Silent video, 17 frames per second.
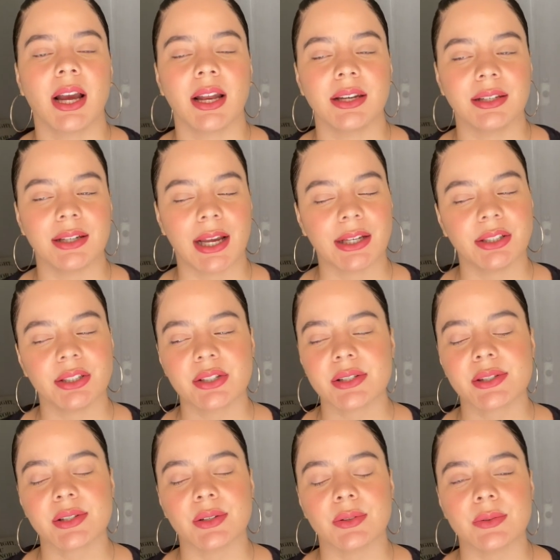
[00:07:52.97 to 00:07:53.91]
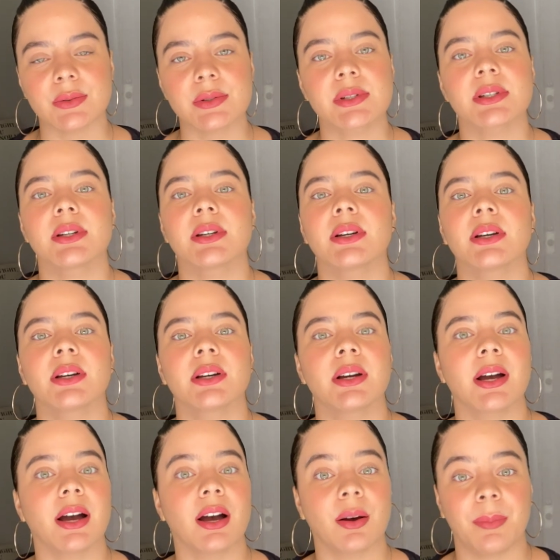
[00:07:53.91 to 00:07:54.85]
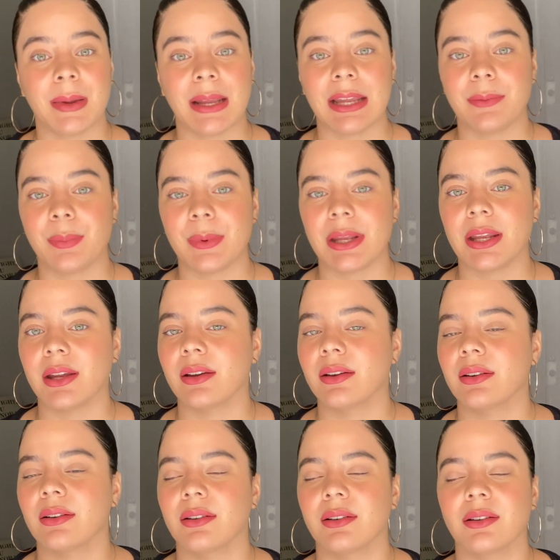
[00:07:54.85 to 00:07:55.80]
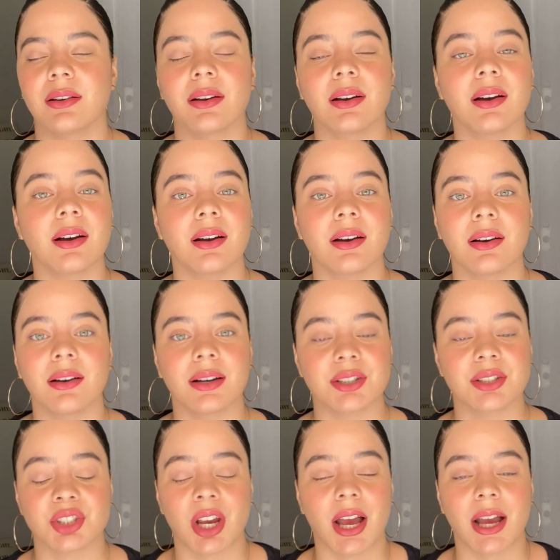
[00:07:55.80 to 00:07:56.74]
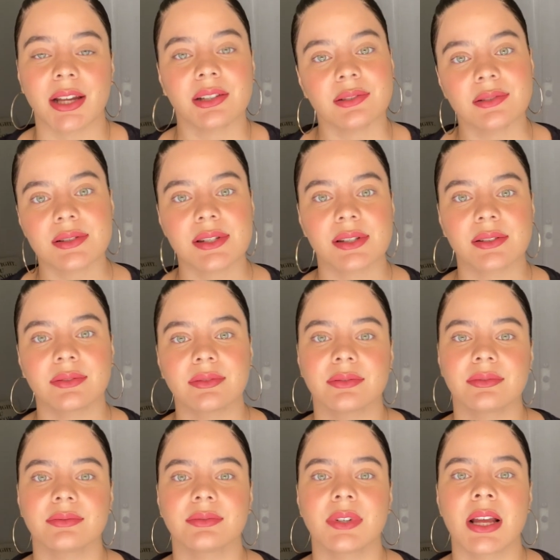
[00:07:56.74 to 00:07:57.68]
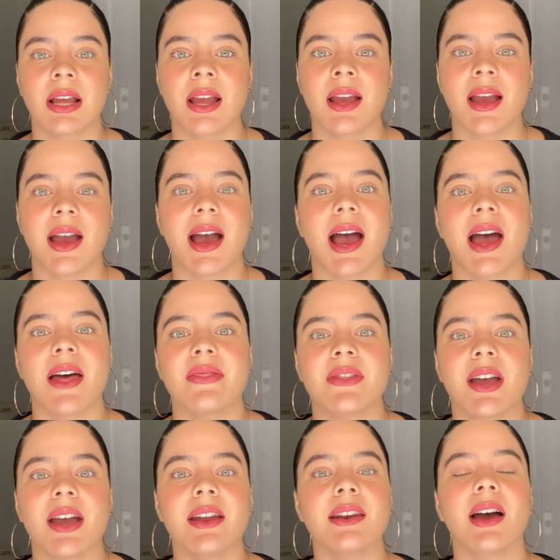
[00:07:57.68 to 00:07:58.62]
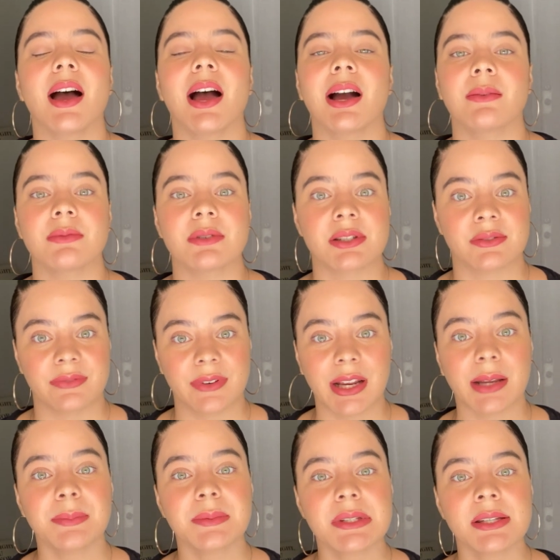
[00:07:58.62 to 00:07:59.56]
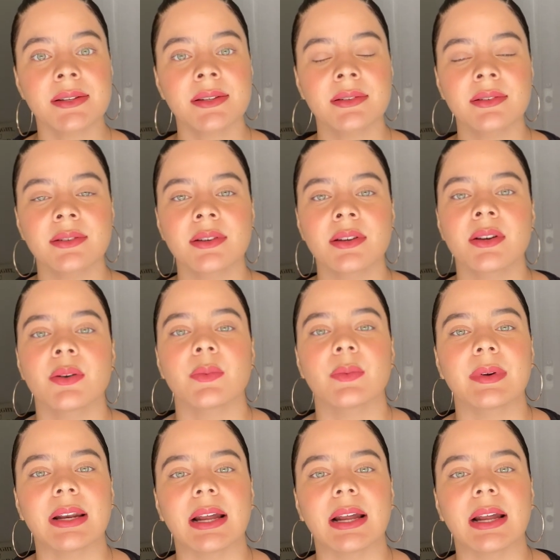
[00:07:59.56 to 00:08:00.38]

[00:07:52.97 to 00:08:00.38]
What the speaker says: years old, a baby, a child. And then I was raped when